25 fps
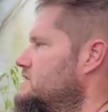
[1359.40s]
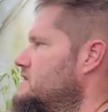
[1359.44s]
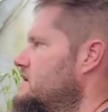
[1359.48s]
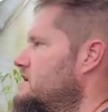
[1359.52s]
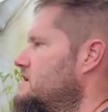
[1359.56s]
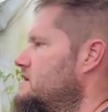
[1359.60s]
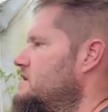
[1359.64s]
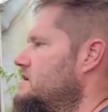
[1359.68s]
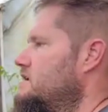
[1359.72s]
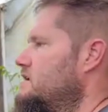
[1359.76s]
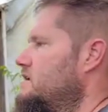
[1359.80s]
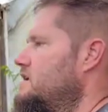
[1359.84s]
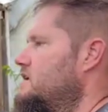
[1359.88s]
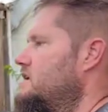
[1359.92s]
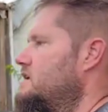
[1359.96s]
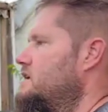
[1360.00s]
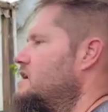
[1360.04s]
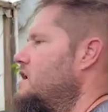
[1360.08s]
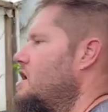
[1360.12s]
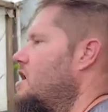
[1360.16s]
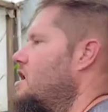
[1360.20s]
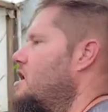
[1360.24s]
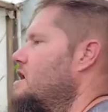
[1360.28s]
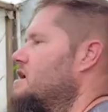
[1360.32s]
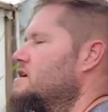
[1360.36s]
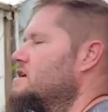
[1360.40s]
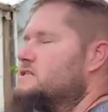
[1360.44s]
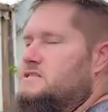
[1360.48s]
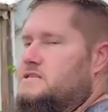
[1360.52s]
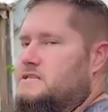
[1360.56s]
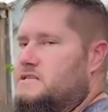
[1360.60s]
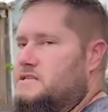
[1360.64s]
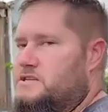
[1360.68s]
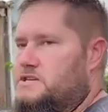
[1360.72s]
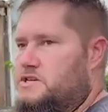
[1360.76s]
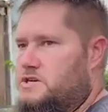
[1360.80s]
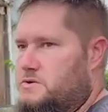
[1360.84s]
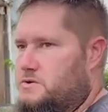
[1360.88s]
not going to cause
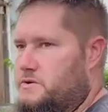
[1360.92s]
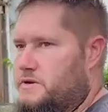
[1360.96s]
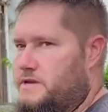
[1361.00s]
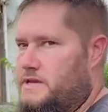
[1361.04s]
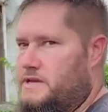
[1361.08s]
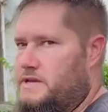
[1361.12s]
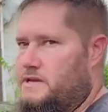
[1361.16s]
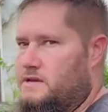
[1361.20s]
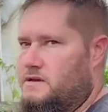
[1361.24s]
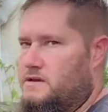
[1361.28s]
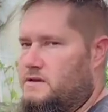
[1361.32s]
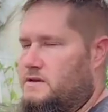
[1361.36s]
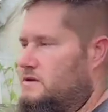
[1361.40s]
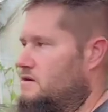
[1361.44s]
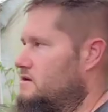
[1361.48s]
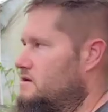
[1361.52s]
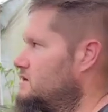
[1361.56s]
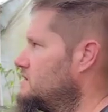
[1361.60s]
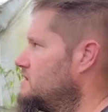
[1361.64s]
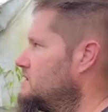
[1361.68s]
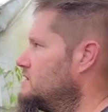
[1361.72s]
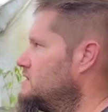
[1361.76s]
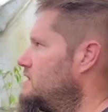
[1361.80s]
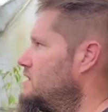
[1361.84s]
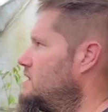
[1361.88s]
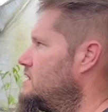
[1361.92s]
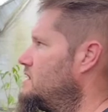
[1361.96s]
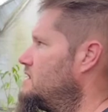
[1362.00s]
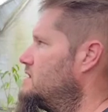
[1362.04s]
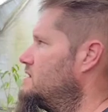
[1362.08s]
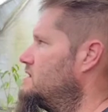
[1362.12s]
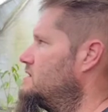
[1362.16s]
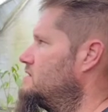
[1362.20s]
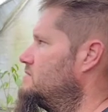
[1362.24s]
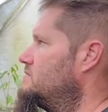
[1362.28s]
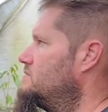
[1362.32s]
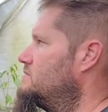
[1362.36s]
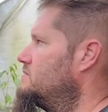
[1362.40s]
the tree
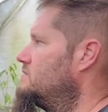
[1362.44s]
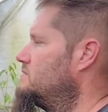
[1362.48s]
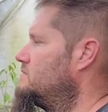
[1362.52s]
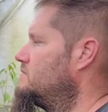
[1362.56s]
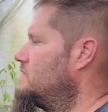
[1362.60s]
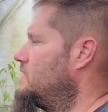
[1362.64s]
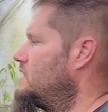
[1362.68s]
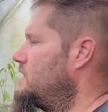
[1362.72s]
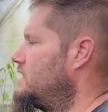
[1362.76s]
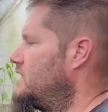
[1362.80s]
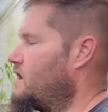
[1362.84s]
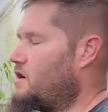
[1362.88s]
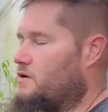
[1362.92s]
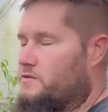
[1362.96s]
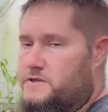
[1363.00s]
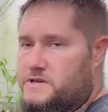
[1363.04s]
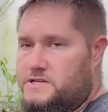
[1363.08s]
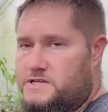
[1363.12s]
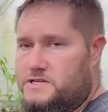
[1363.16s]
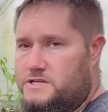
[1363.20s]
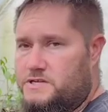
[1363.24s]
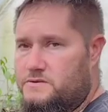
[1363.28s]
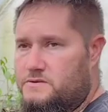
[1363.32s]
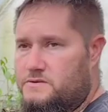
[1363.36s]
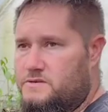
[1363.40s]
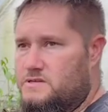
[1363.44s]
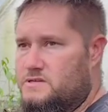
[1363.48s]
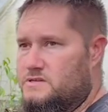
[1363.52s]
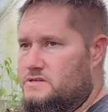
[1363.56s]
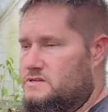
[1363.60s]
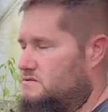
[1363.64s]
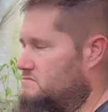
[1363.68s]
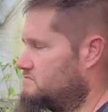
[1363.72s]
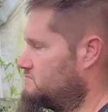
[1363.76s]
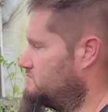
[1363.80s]
um, health issues,